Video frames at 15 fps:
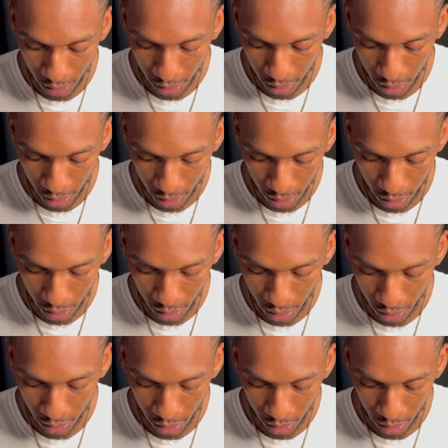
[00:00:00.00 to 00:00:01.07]

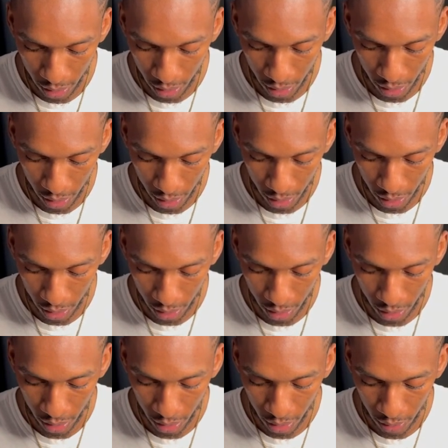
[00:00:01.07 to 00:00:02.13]

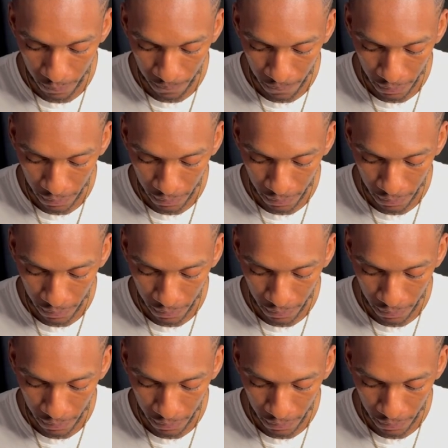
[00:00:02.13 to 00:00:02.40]
(no one is talking)